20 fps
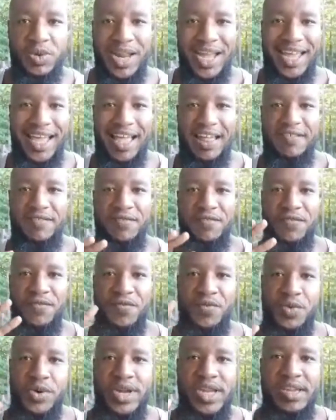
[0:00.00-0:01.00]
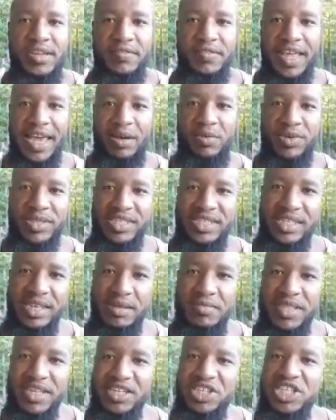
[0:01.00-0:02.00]
When I got free of that, when
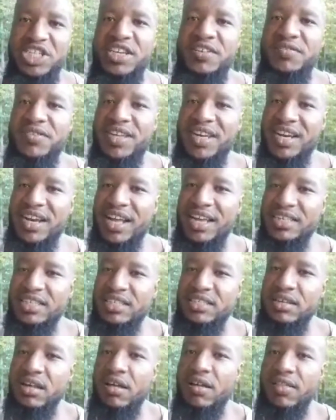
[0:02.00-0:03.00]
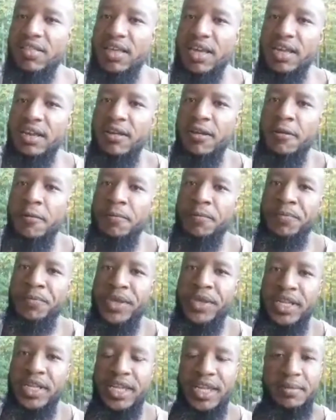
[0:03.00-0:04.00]
something shifted and I saw that,
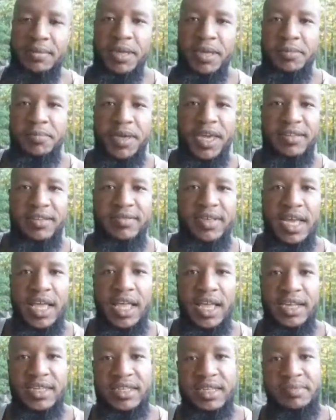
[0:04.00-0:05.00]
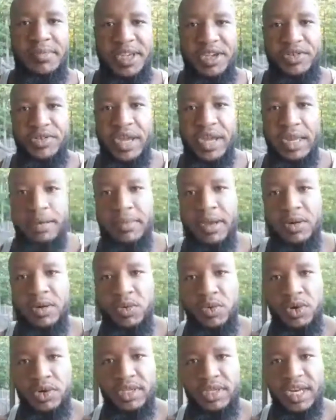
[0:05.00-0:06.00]
let me pay tithes, let me create in my
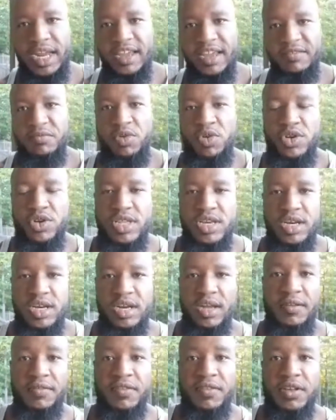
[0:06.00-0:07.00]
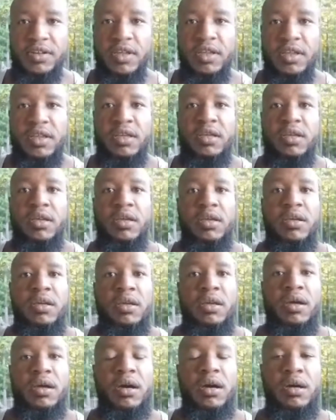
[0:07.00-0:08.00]
world that I have more than enough. And
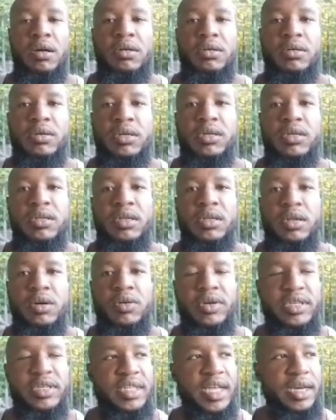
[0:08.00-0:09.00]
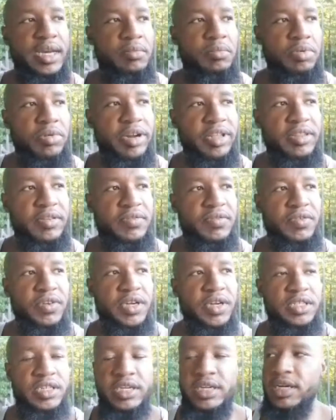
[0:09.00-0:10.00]
oh, good Lord, is that a breath of
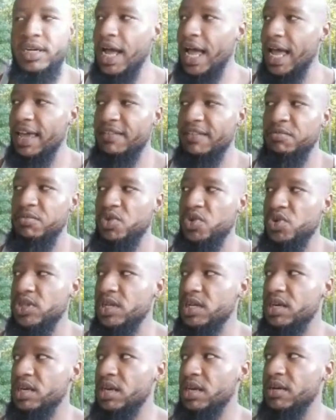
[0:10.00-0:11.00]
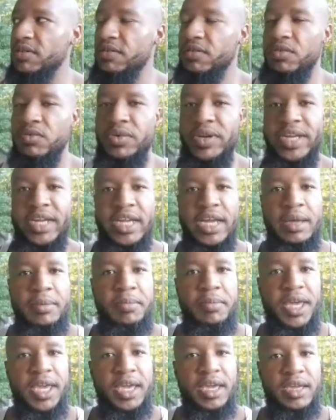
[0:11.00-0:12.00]
fresh air? I have more than enough. Rent got
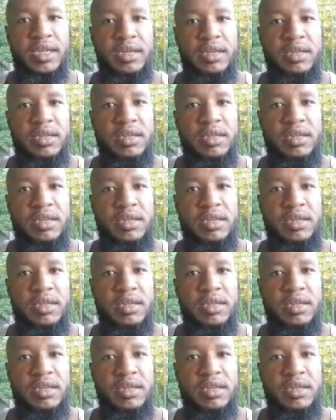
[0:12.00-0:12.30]
paid.